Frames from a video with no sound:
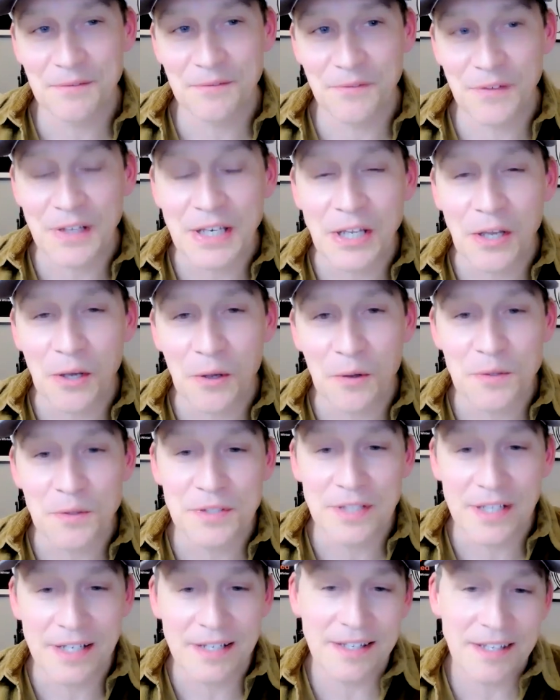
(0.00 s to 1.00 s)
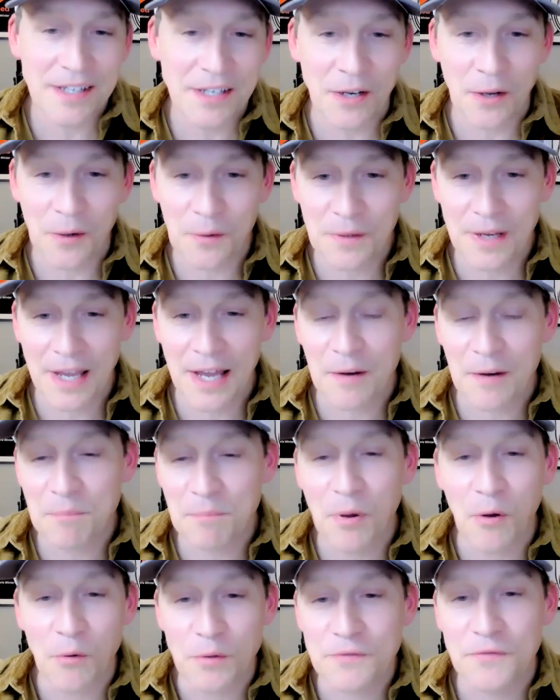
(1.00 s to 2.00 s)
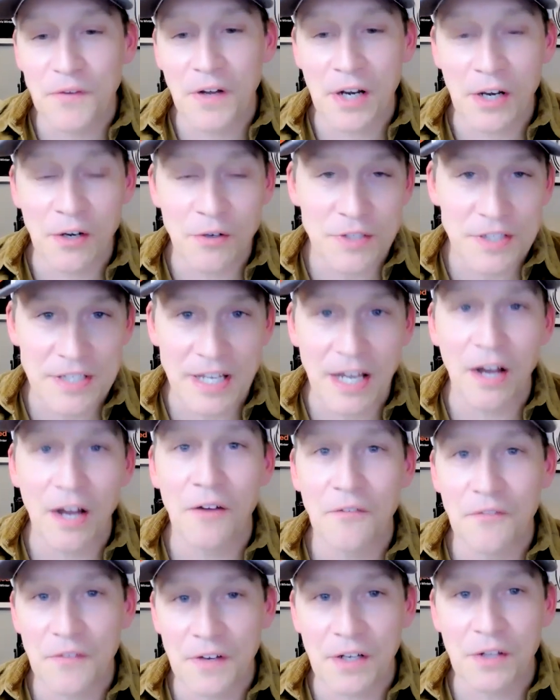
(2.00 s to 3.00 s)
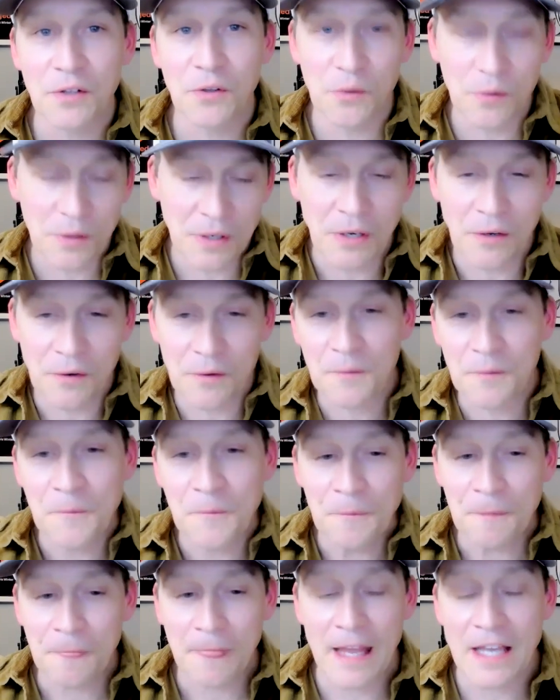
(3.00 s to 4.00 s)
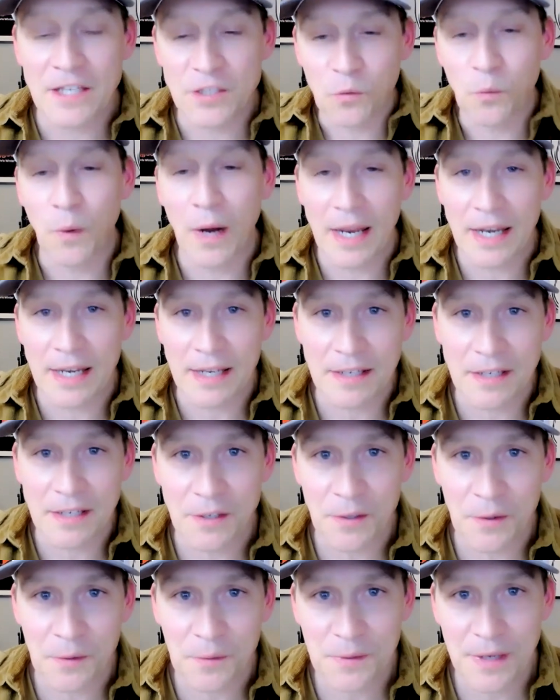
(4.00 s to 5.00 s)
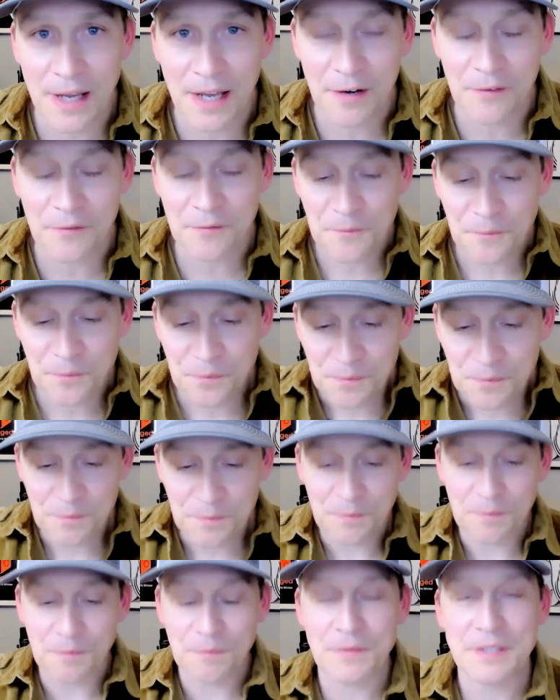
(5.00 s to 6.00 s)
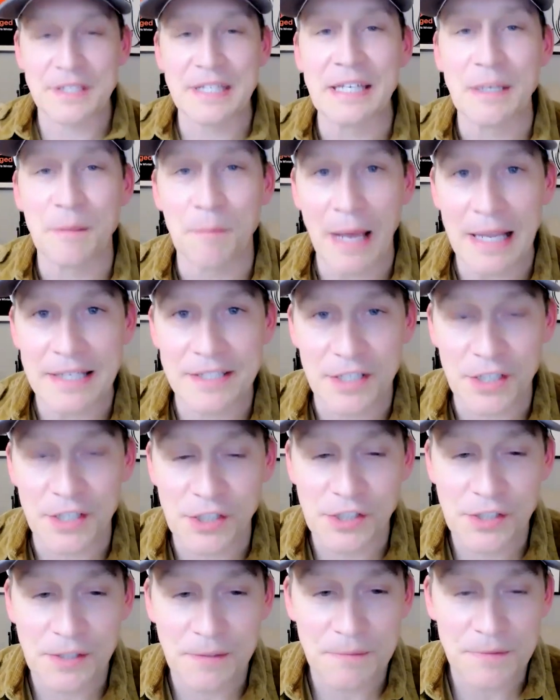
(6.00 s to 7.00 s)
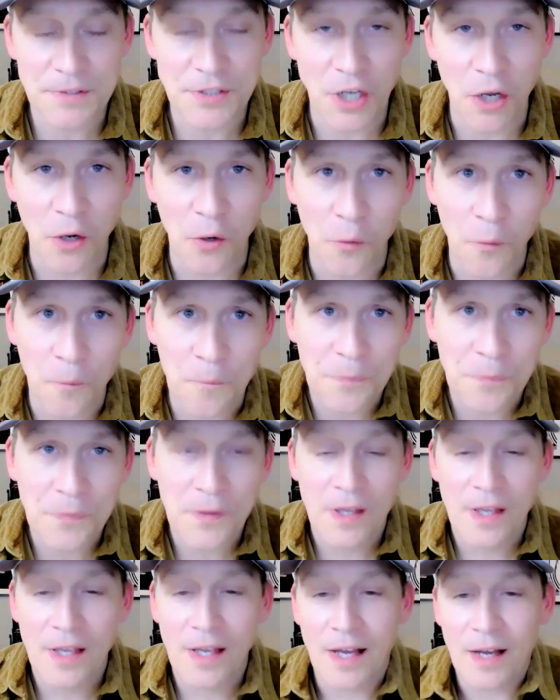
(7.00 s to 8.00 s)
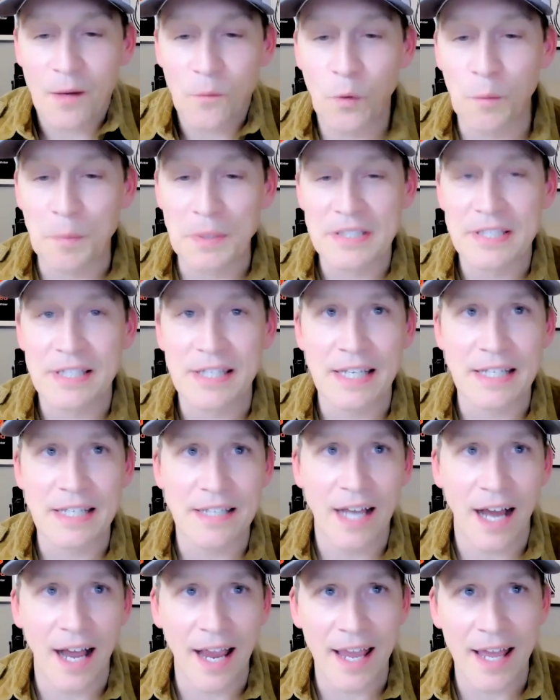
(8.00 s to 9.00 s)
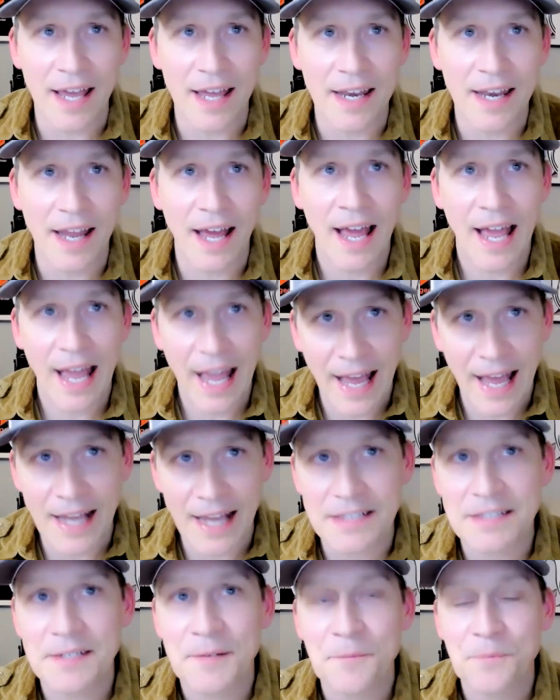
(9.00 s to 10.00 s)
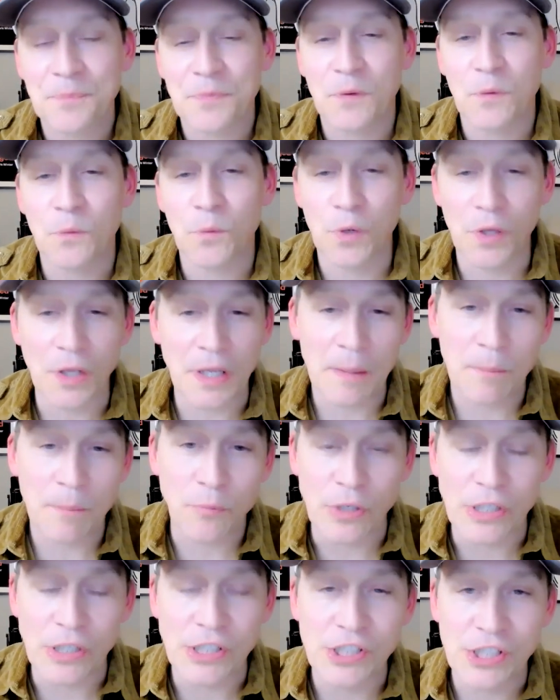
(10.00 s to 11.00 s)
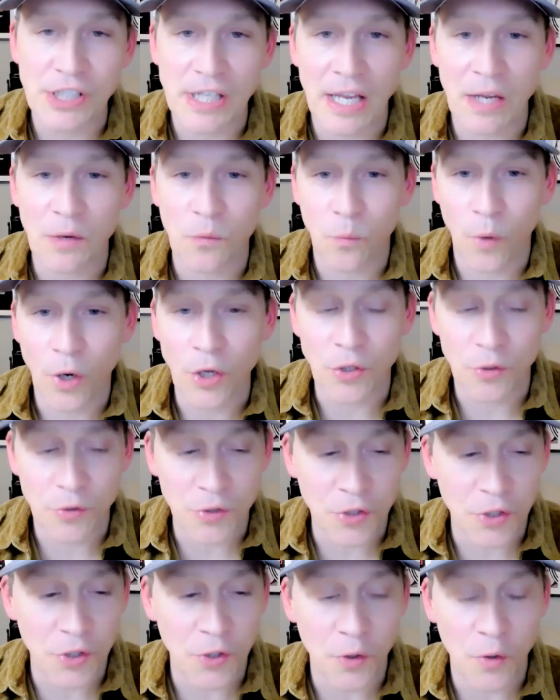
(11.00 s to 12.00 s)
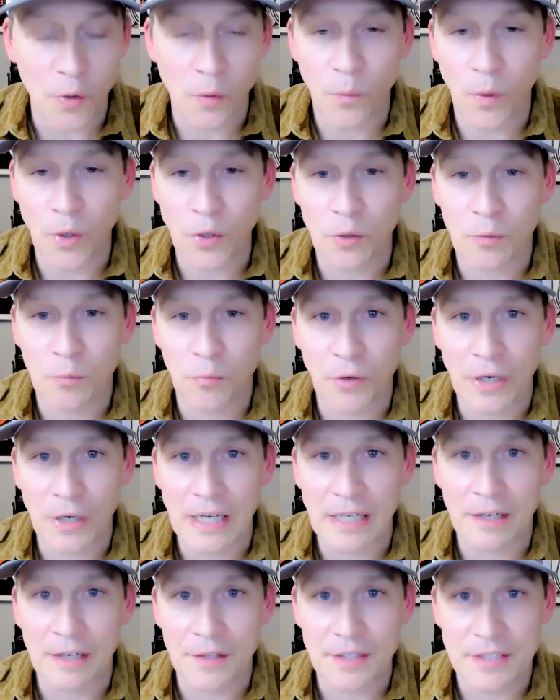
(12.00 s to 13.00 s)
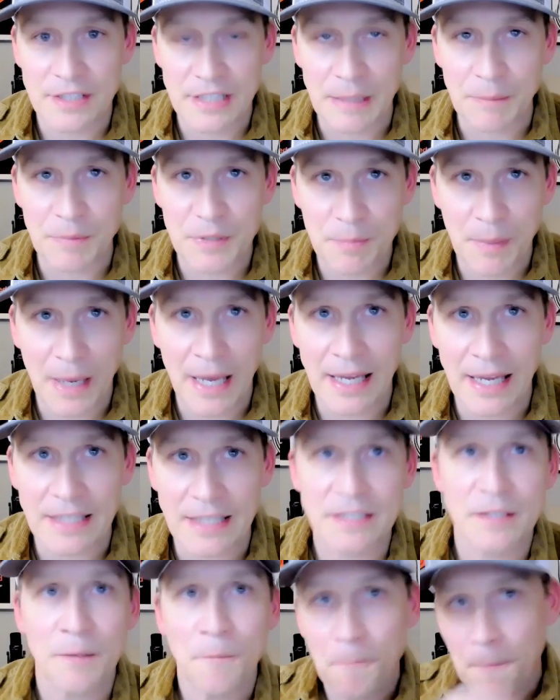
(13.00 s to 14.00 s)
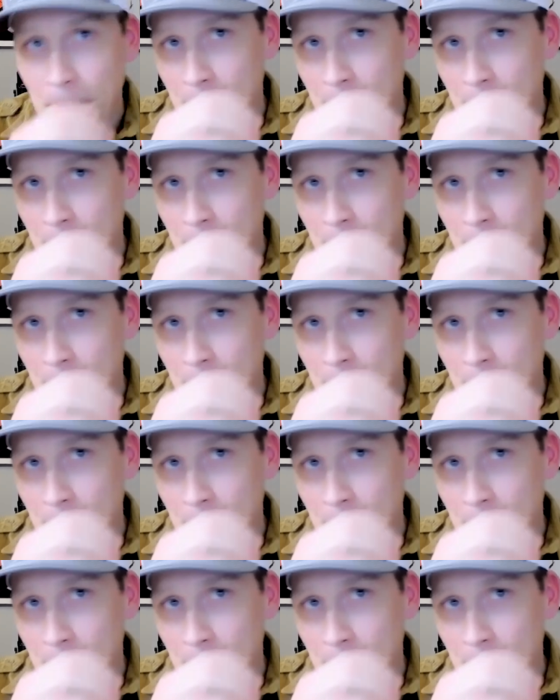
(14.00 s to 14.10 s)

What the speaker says: videos that, kind of pokes fun at herself, include, as a way to, kind of send a message. And so we'll be sending Diane a hat. Really appreciate what you do and what you bring to the sleep space.